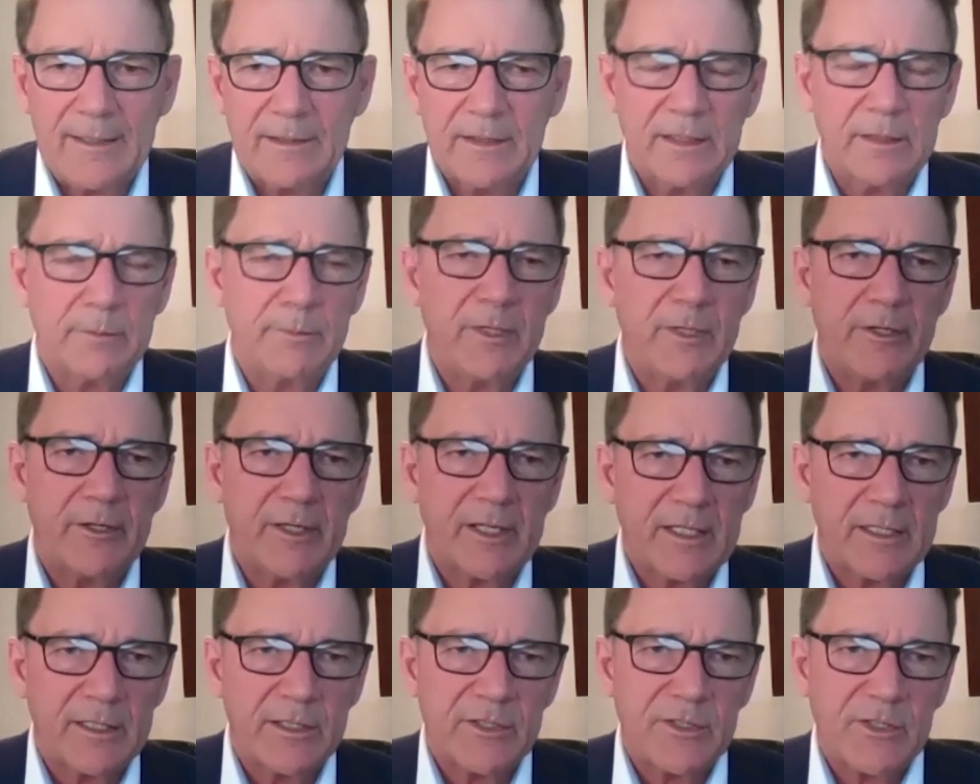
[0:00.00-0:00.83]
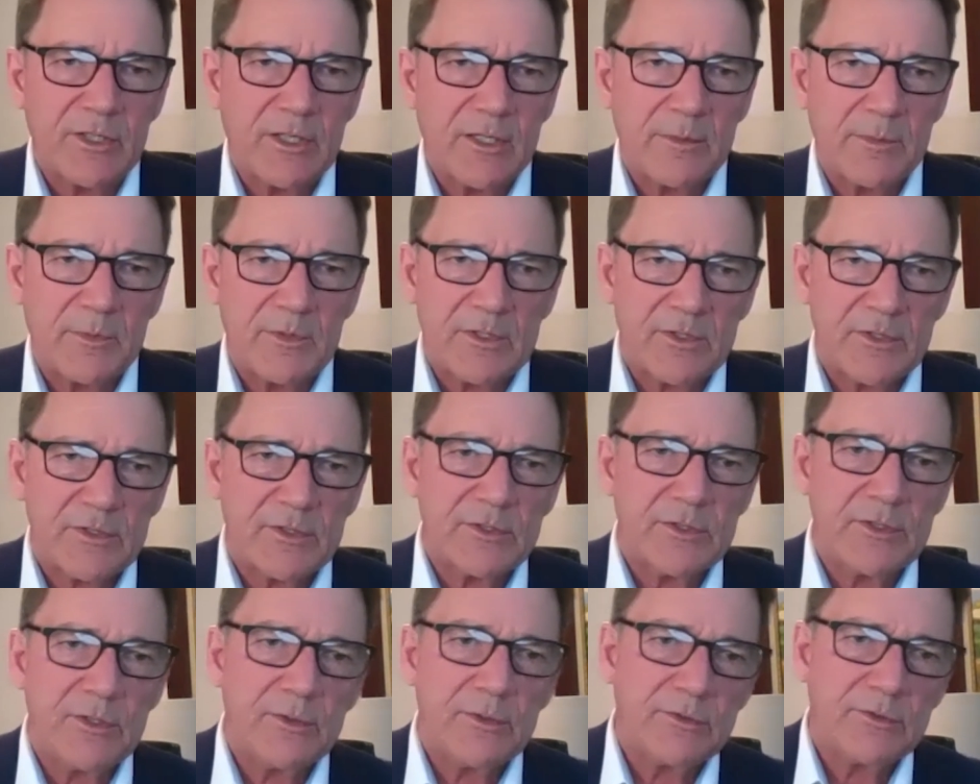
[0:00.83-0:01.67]
in American terms,
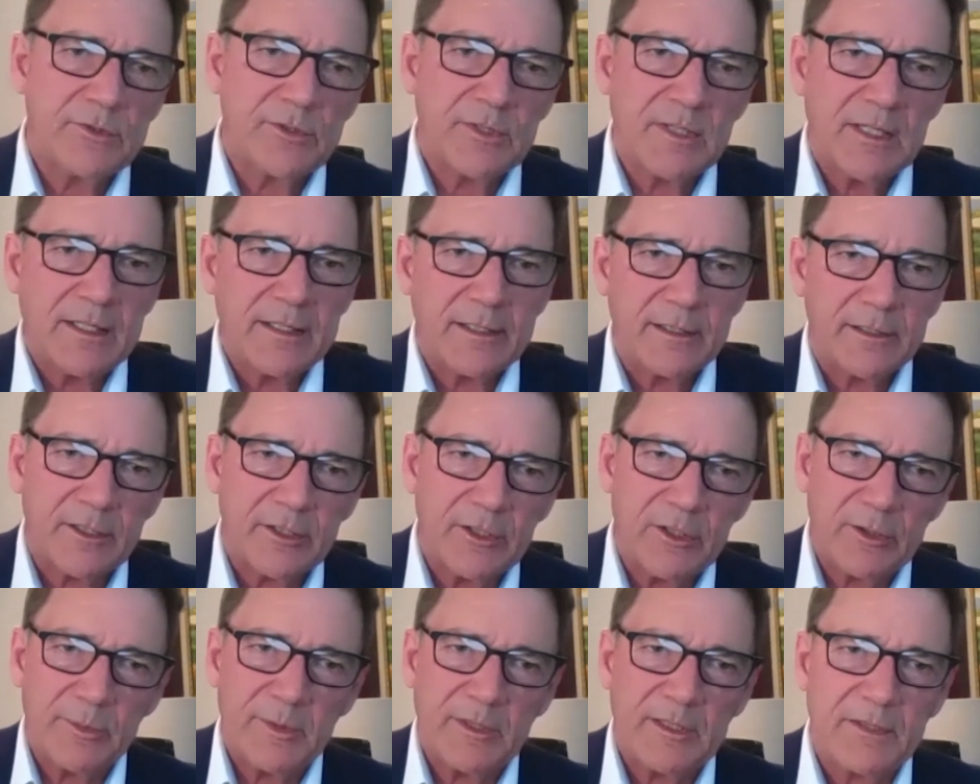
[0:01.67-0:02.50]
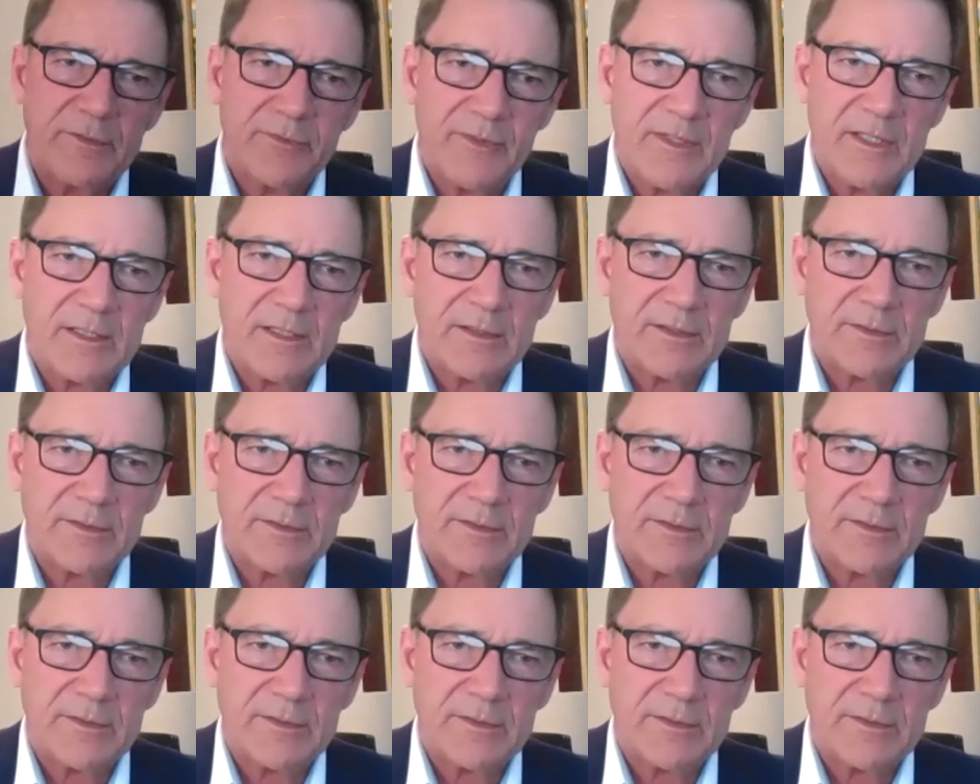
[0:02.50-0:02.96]
it's 2 trillion cubic feet